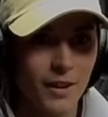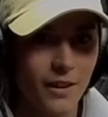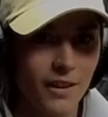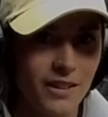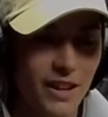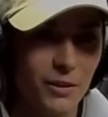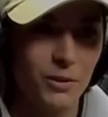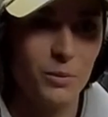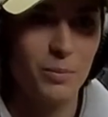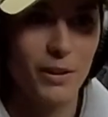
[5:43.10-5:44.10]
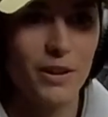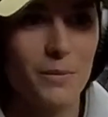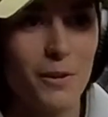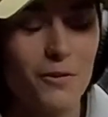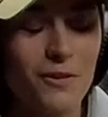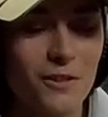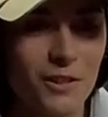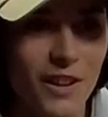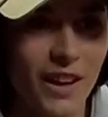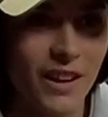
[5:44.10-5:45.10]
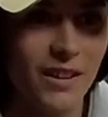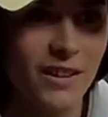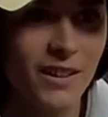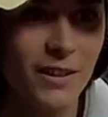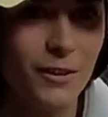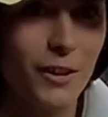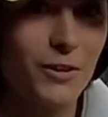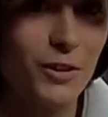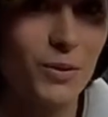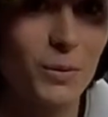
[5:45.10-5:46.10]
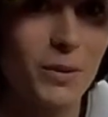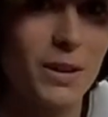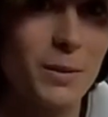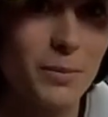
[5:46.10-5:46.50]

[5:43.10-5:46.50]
It was a pretty emotional day, not just for me,